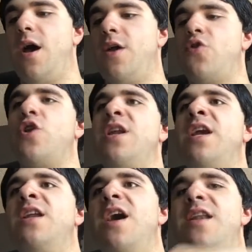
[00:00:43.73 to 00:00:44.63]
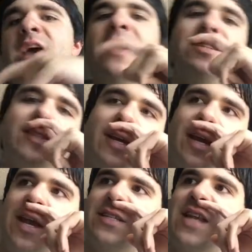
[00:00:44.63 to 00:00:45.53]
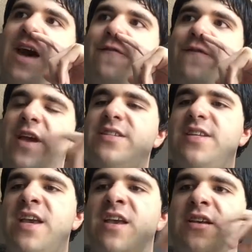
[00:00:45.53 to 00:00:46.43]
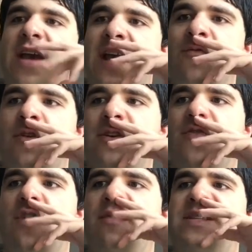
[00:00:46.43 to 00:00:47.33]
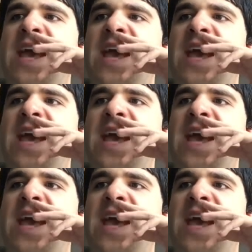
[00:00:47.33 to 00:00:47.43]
Jeanine Anez is now facing anywhere from